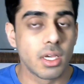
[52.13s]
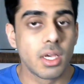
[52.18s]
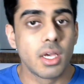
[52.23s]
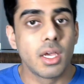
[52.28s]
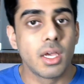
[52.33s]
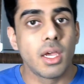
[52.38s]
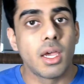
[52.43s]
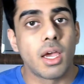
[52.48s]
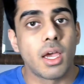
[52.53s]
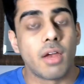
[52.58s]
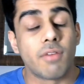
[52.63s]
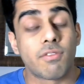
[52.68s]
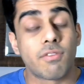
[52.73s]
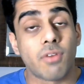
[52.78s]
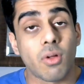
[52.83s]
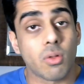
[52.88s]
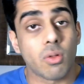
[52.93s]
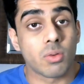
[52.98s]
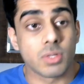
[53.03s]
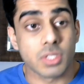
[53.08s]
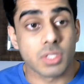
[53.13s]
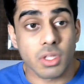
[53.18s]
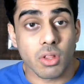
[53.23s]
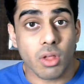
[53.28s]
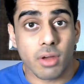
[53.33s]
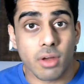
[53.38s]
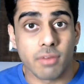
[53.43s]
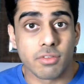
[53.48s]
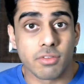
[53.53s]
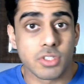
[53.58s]
and follows a lot
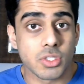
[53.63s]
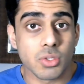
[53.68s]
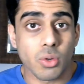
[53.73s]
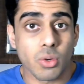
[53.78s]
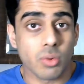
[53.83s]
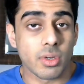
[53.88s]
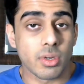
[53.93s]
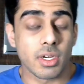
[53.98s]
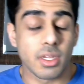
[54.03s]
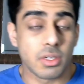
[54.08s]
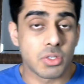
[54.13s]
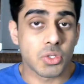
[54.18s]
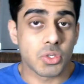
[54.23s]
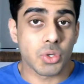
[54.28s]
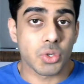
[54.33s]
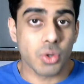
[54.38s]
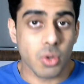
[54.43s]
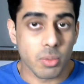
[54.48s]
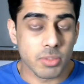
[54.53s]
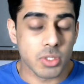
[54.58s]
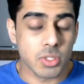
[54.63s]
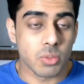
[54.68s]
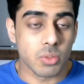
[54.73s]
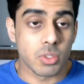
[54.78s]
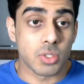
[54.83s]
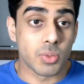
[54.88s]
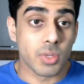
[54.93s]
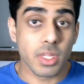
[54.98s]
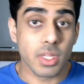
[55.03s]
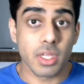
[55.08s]
of shounen-y tropes, which
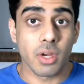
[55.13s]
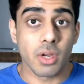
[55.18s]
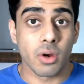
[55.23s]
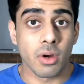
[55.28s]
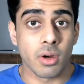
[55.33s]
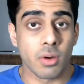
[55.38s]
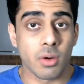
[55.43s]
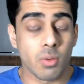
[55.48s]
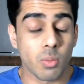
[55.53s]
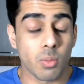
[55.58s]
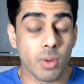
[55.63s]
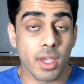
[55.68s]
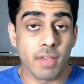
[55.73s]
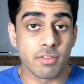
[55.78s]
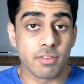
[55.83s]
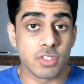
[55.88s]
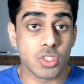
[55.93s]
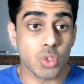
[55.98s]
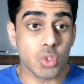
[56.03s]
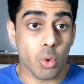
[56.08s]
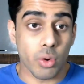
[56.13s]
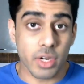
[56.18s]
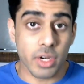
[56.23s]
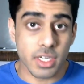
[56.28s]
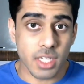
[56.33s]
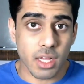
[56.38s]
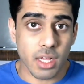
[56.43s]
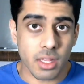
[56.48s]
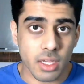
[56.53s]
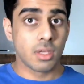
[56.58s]
really hurt Rave's
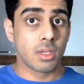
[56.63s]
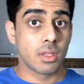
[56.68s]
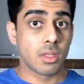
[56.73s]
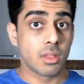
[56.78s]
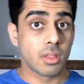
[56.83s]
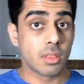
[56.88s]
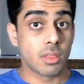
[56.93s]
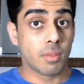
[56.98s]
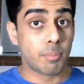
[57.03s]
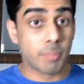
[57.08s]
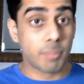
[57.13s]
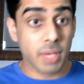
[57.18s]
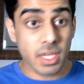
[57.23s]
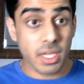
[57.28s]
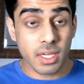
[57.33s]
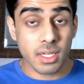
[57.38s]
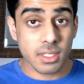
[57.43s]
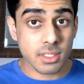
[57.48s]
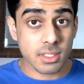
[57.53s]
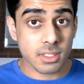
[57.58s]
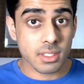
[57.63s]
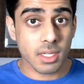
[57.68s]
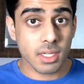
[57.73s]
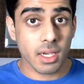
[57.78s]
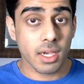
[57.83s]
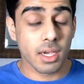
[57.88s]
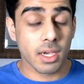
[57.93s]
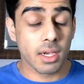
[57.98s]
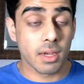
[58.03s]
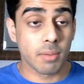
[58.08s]
storytelling. The biggest
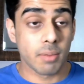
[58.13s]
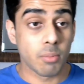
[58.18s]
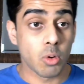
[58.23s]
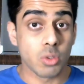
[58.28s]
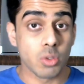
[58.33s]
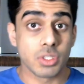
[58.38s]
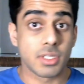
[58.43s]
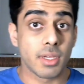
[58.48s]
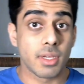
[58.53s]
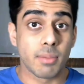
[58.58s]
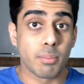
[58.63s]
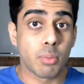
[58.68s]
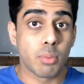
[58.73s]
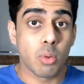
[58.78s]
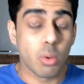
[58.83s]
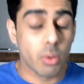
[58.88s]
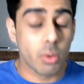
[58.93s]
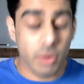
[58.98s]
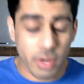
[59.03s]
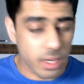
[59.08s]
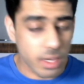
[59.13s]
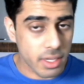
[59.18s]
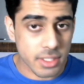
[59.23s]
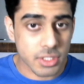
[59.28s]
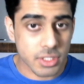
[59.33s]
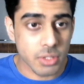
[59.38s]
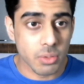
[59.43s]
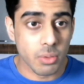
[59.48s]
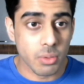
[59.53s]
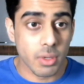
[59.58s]
and most important
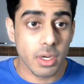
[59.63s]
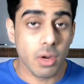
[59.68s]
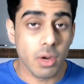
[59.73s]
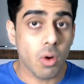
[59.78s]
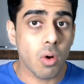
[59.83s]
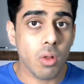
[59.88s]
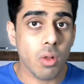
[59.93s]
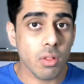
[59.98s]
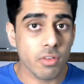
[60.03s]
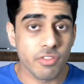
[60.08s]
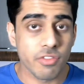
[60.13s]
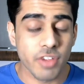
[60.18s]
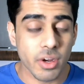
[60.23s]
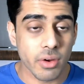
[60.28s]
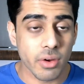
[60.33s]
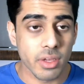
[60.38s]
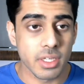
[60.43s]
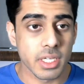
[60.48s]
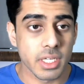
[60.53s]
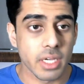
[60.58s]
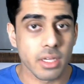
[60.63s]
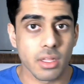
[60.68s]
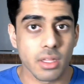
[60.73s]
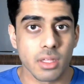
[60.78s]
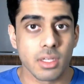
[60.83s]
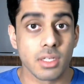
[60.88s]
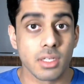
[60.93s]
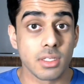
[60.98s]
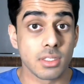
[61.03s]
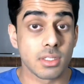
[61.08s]
issue in all of Fairy Tail
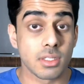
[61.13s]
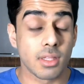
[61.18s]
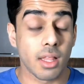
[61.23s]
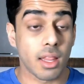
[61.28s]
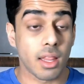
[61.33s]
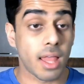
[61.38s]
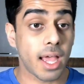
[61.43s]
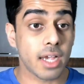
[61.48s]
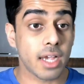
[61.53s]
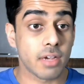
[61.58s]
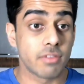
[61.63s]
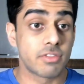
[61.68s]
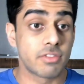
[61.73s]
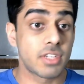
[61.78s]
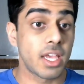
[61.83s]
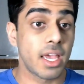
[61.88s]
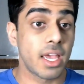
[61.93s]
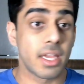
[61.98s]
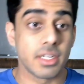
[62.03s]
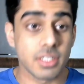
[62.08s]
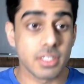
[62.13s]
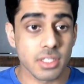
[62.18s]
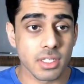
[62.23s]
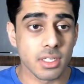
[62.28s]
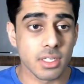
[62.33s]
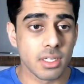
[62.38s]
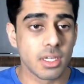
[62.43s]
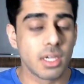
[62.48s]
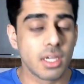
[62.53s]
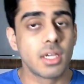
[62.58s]
is the lack of tension.
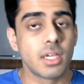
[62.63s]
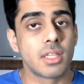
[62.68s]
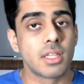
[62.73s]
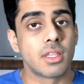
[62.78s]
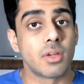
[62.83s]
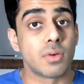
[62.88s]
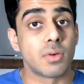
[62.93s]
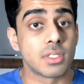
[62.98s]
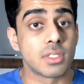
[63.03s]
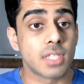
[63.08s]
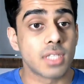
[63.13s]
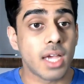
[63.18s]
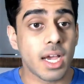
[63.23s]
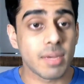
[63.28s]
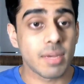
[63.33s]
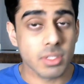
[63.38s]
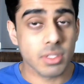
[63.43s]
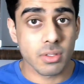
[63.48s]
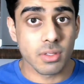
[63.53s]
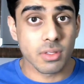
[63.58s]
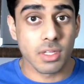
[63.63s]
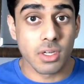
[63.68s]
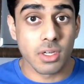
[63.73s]
There is absolutely no